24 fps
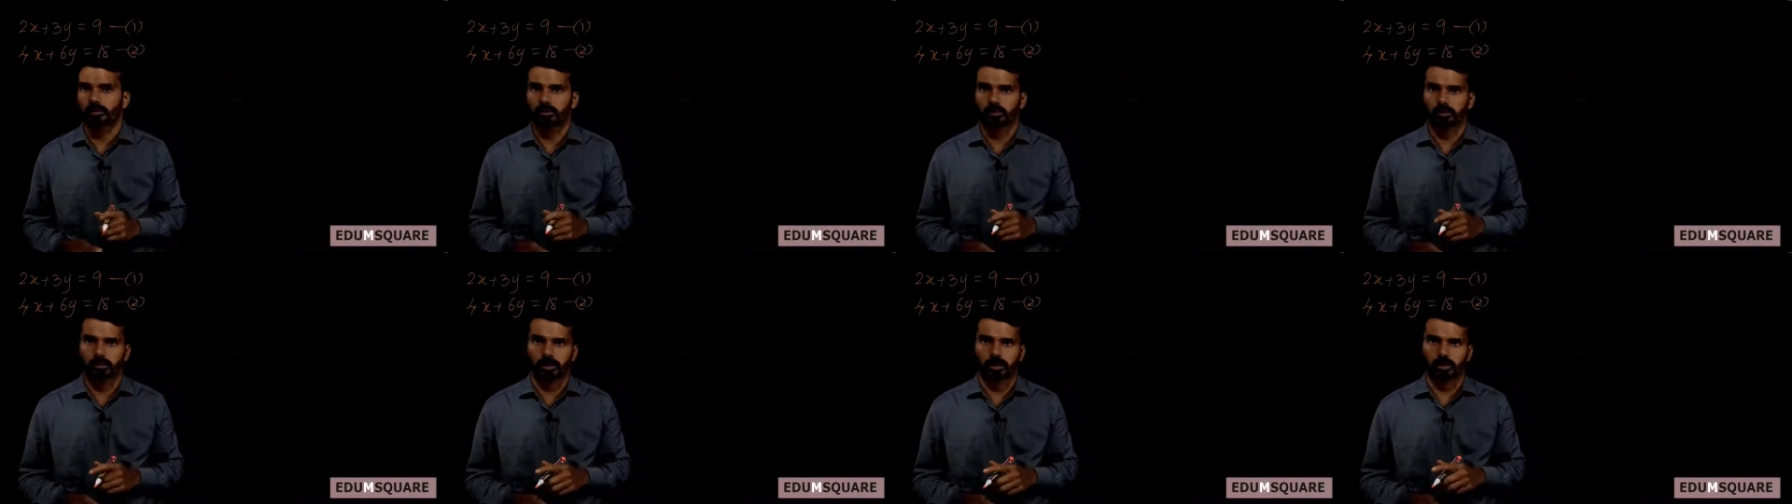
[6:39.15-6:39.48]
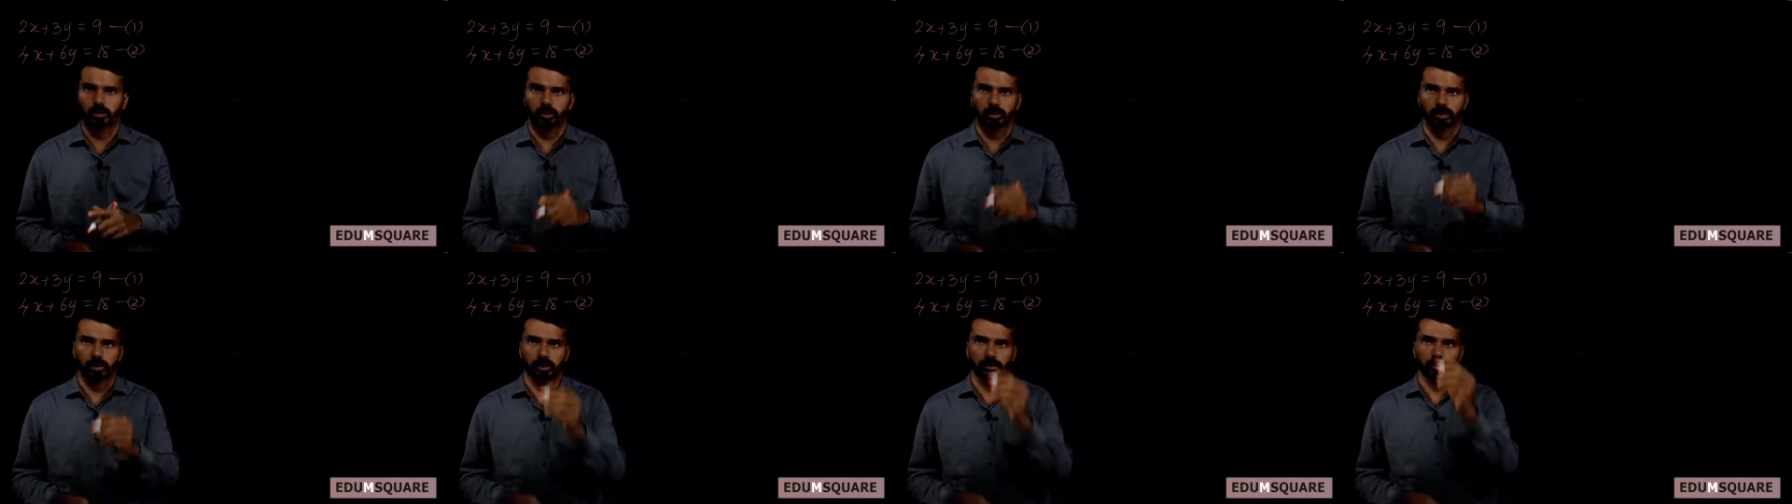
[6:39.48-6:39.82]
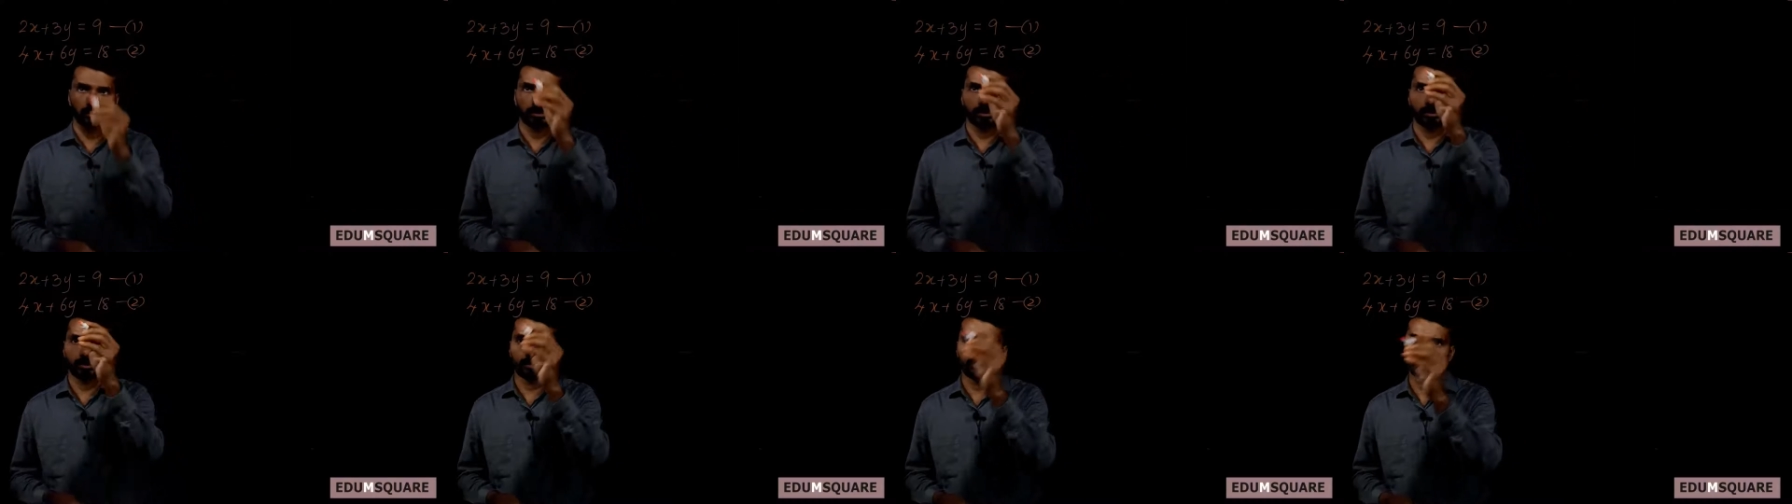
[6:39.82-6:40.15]
2 equations.
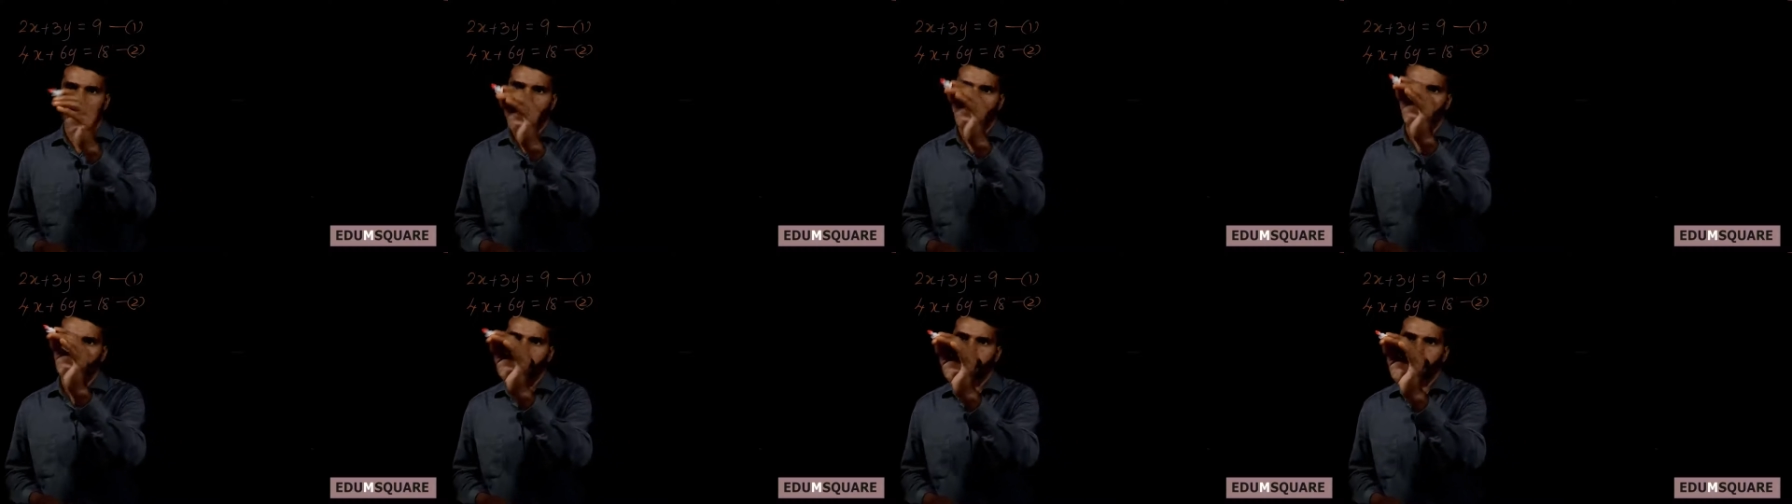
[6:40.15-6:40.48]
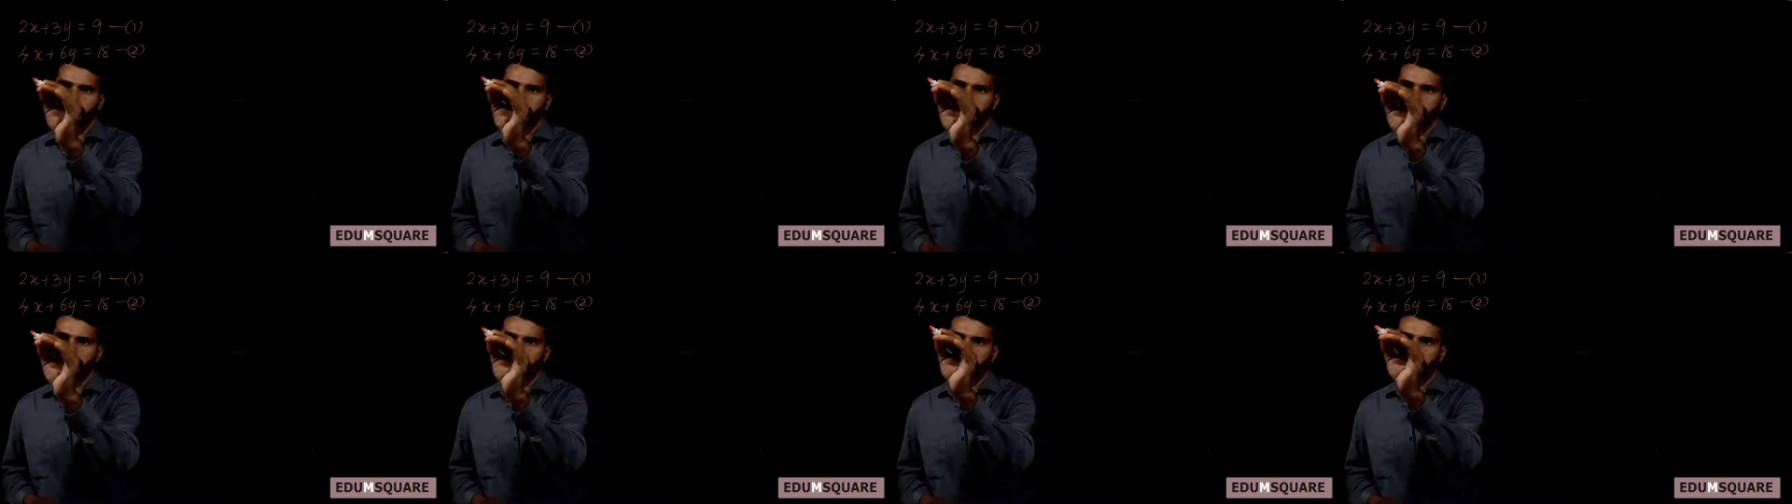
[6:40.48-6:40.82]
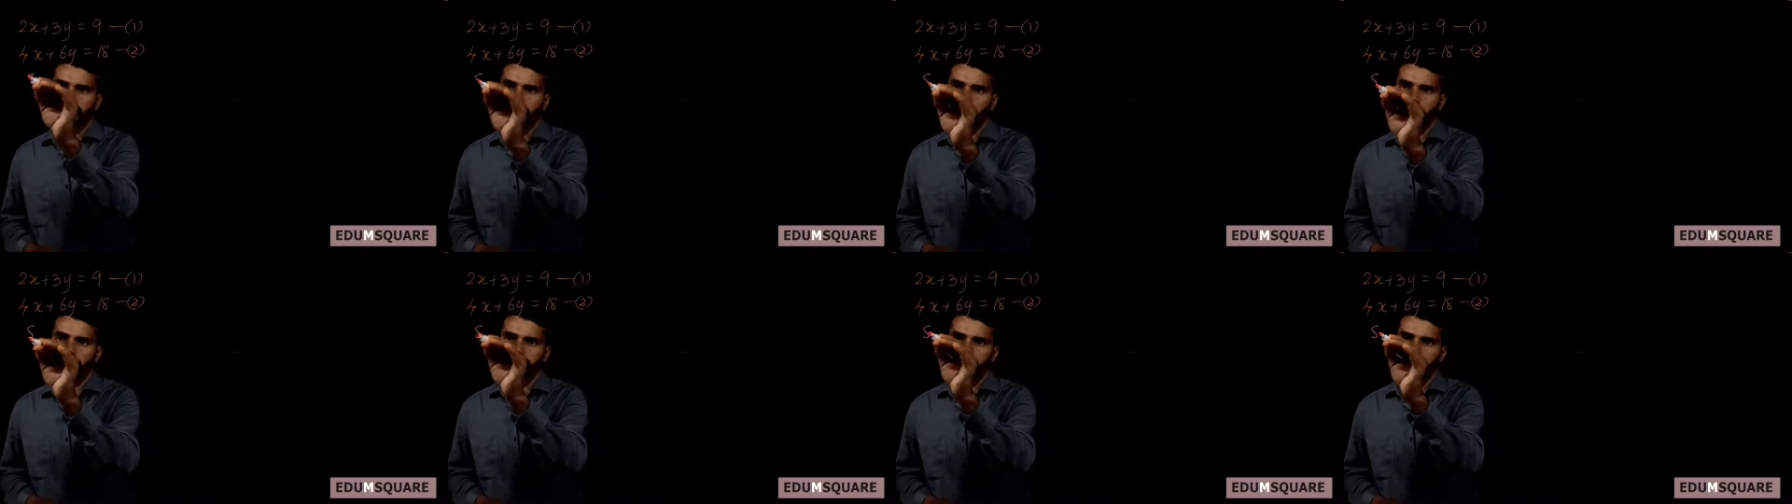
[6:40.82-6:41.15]
Solution
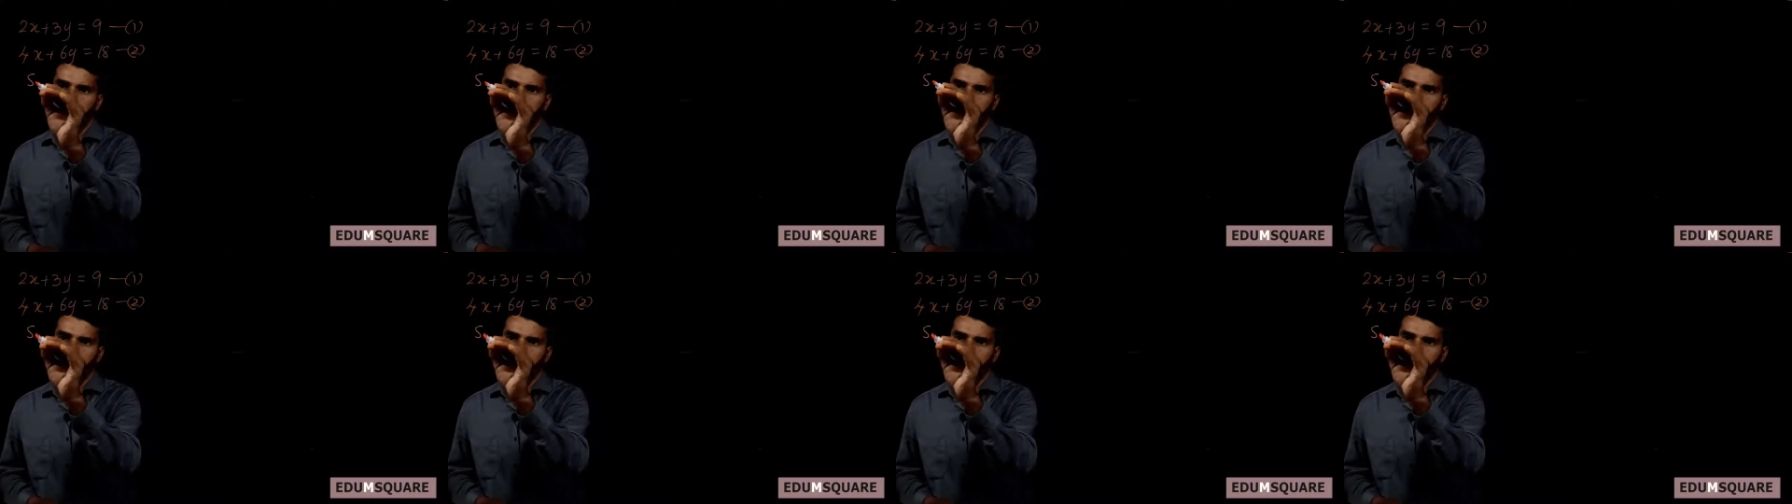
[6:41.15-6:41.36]
table.